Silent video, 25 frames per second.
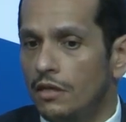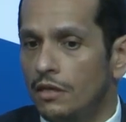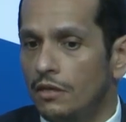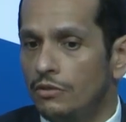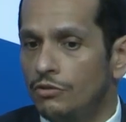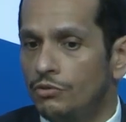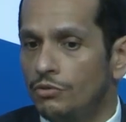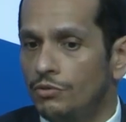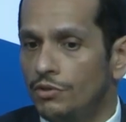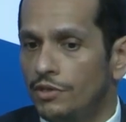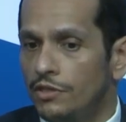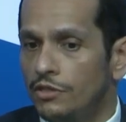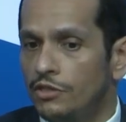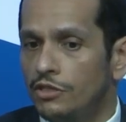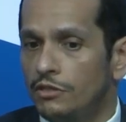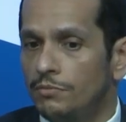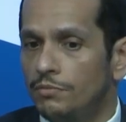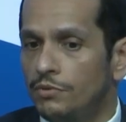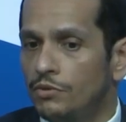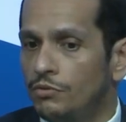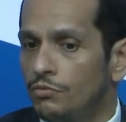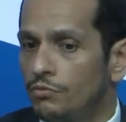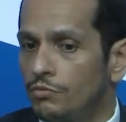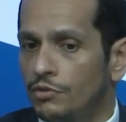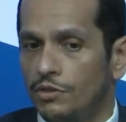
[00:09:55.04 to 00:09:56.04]
to
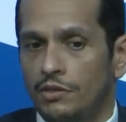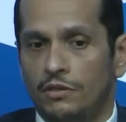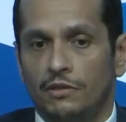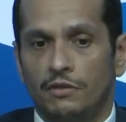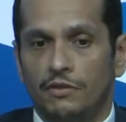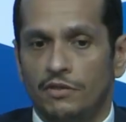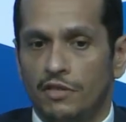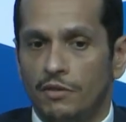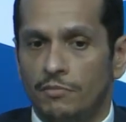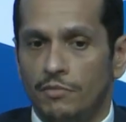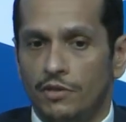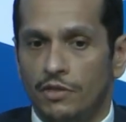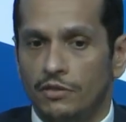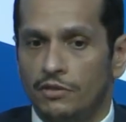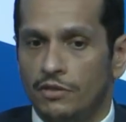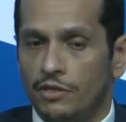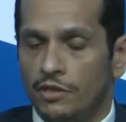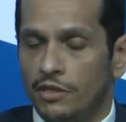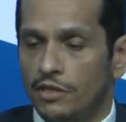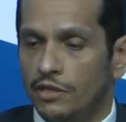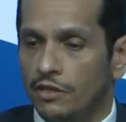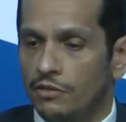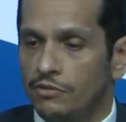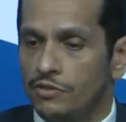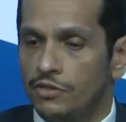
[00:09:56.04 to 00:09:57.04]
Egypt when the military
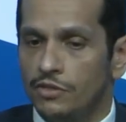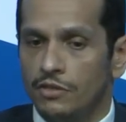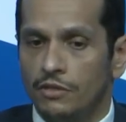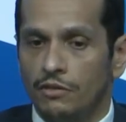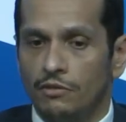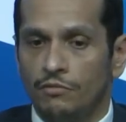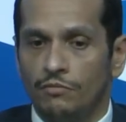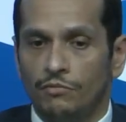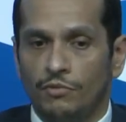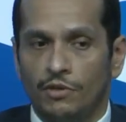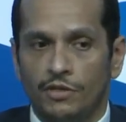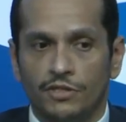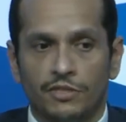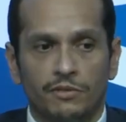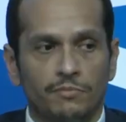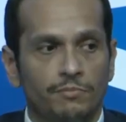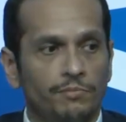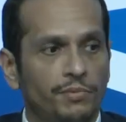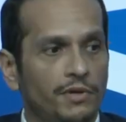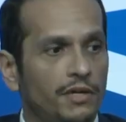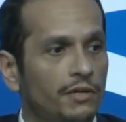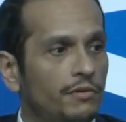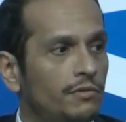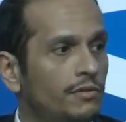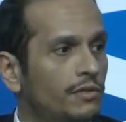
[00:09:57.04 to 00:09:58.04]
council was in
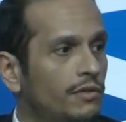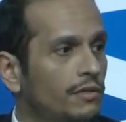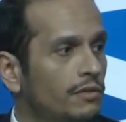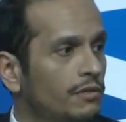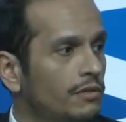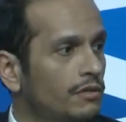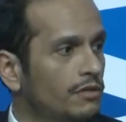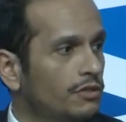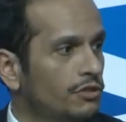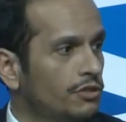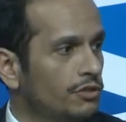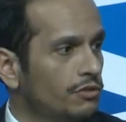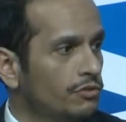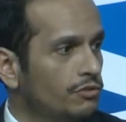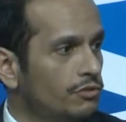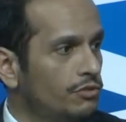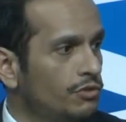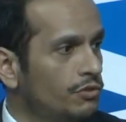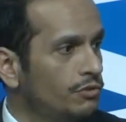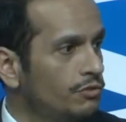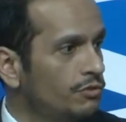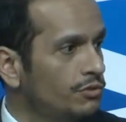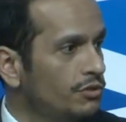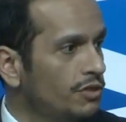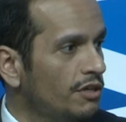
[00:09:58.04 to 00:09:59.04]
power. It
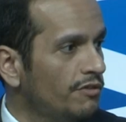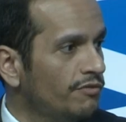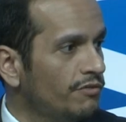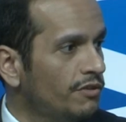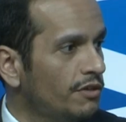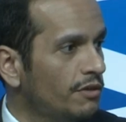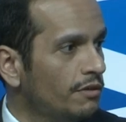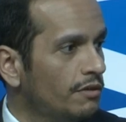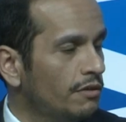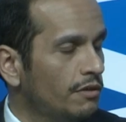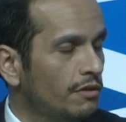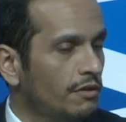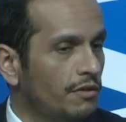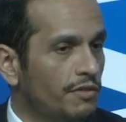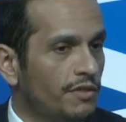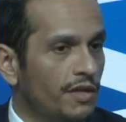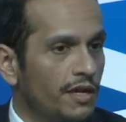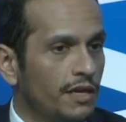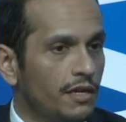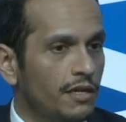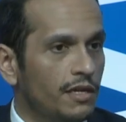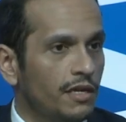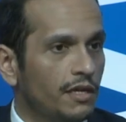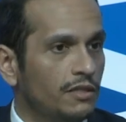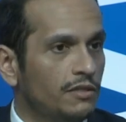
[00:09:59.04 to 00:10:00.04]
continued after they
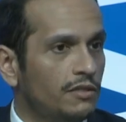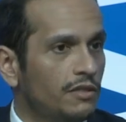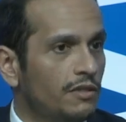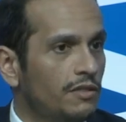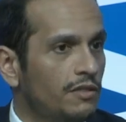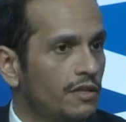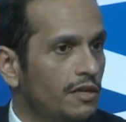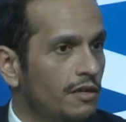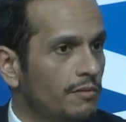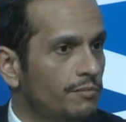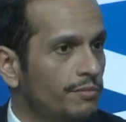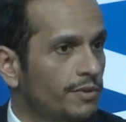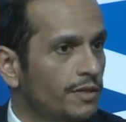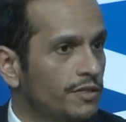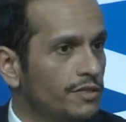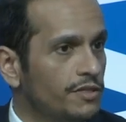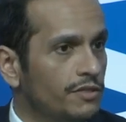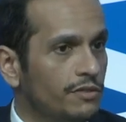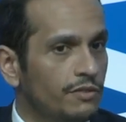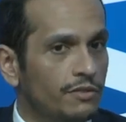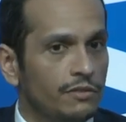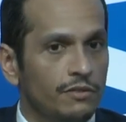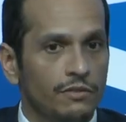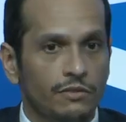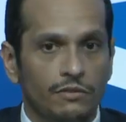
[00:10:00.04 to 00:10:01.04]
elected their
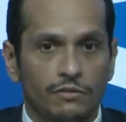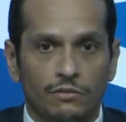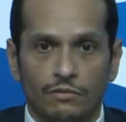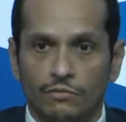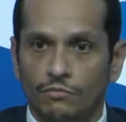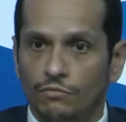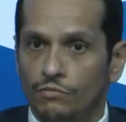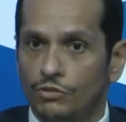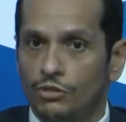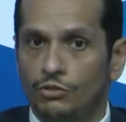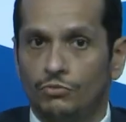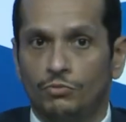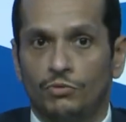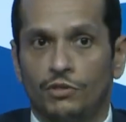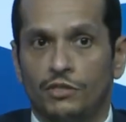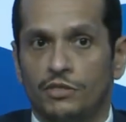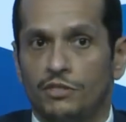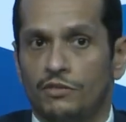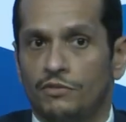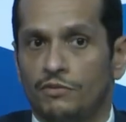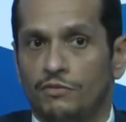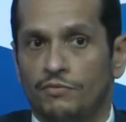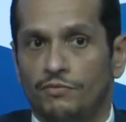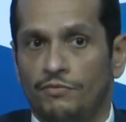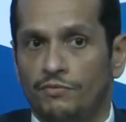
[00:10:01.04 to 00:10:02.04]
president, which was
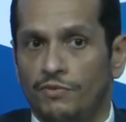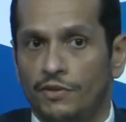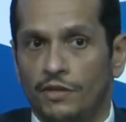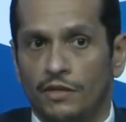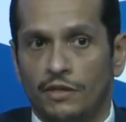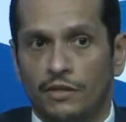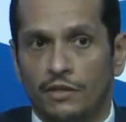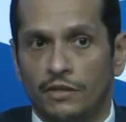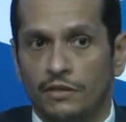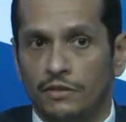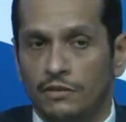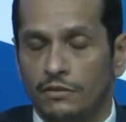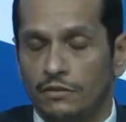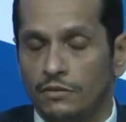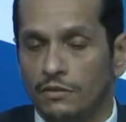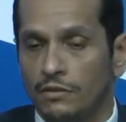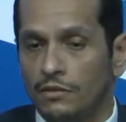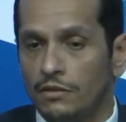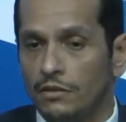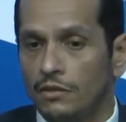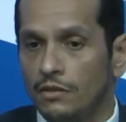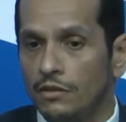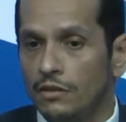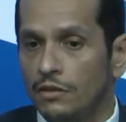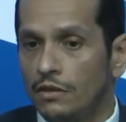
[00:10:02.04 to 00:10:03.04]
fair and,
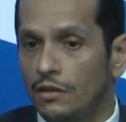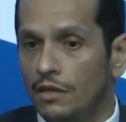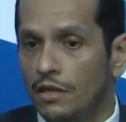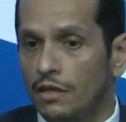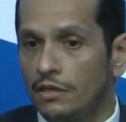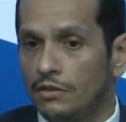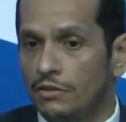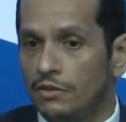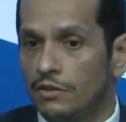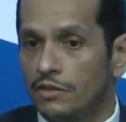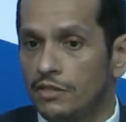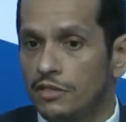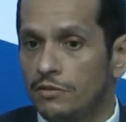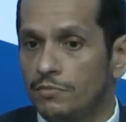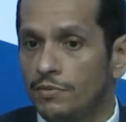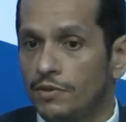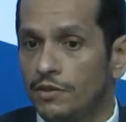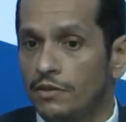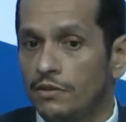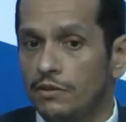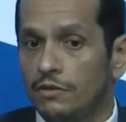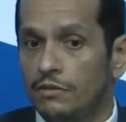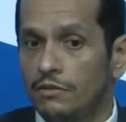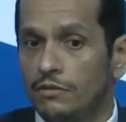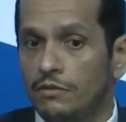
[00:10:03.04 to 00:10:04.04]
and
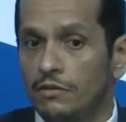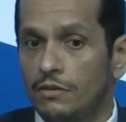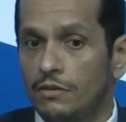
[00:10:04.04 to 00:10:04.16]
transparent uh,